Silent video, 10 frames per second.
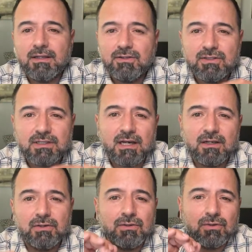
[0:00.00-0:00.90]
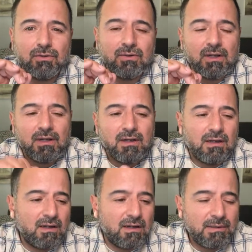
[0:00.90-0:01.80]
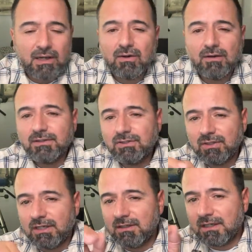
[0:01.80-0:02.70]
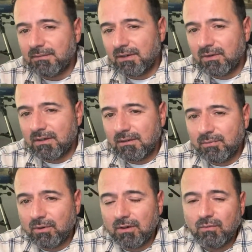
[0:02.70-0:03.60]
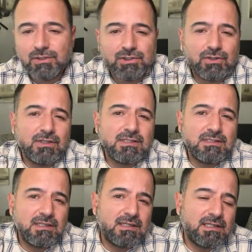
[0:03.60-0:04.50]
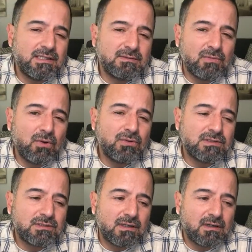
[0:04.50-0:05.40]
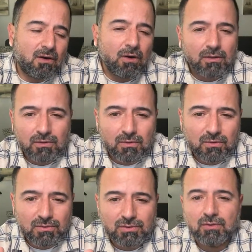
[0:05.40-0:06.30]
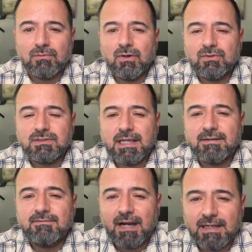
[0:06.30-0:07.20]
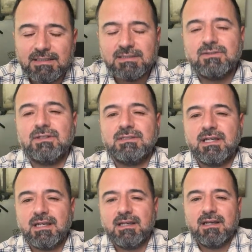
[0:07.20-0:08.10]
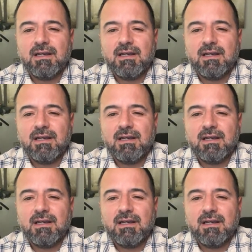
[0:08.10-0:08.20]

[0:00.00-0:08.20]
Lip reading: and you just kind of Google, how often should I look at my credit report? What you're going to see is most articles or most advice is going to say,